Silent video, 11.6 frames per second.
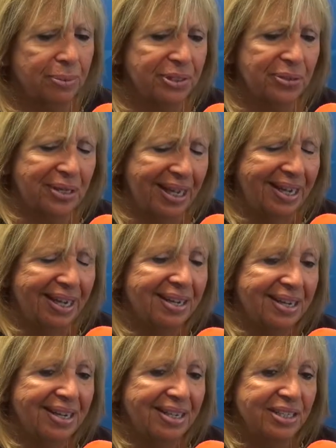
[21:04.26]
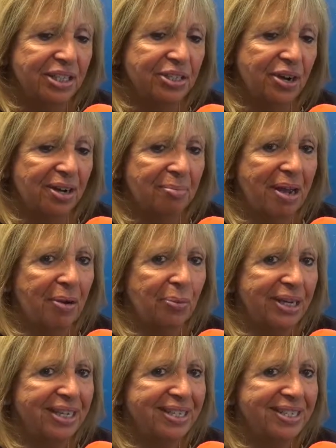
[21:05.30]
it was okay to talk about
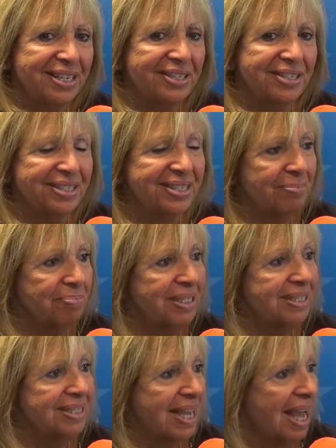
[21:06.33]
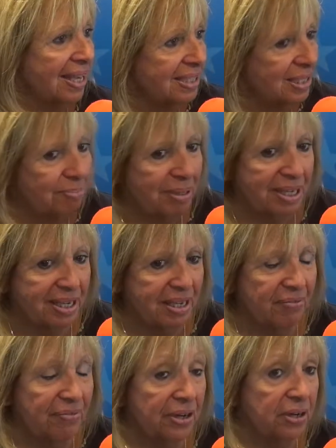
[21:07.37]
what he does besides being
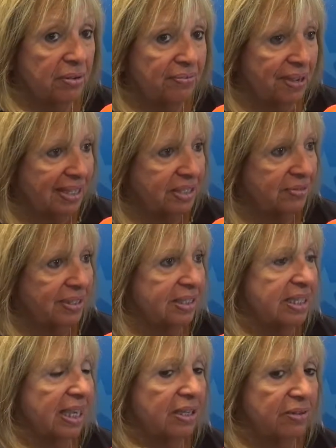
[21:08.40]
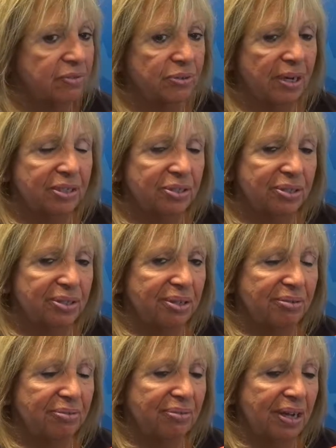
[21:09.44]
a very effective executive director
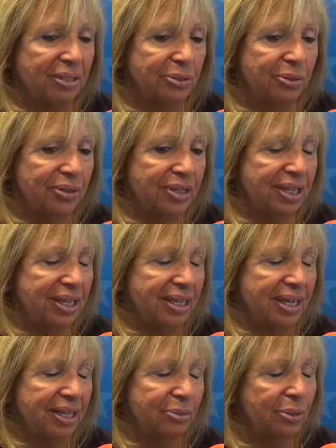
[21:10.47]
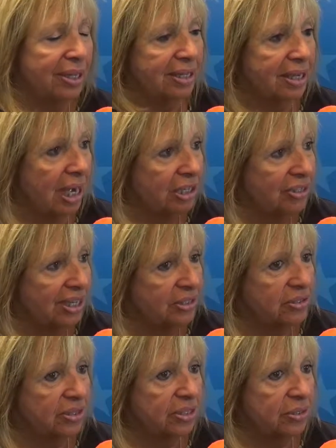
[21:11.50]
of the Long Island
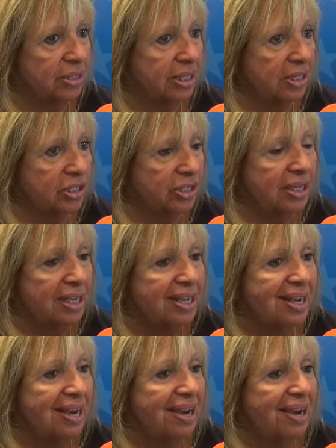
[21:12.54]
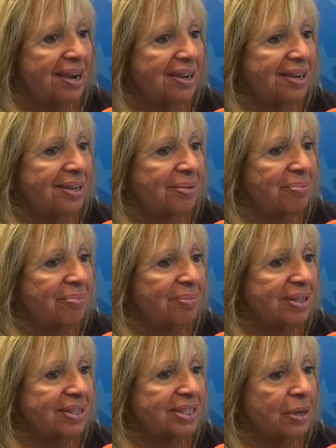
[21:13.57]
Contractors Association.
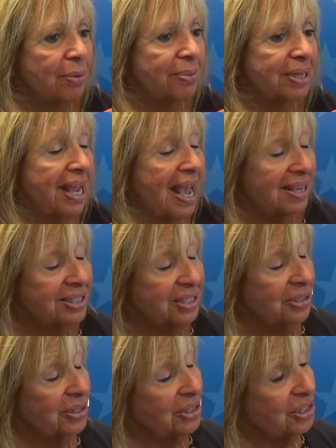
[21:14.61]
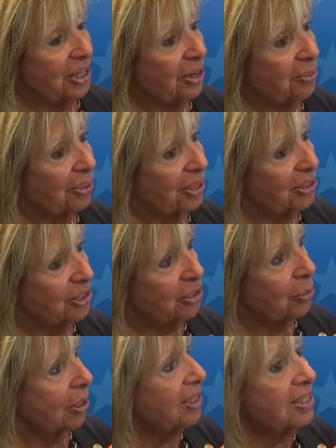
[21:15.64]
So I'm going to ask you to share what you do on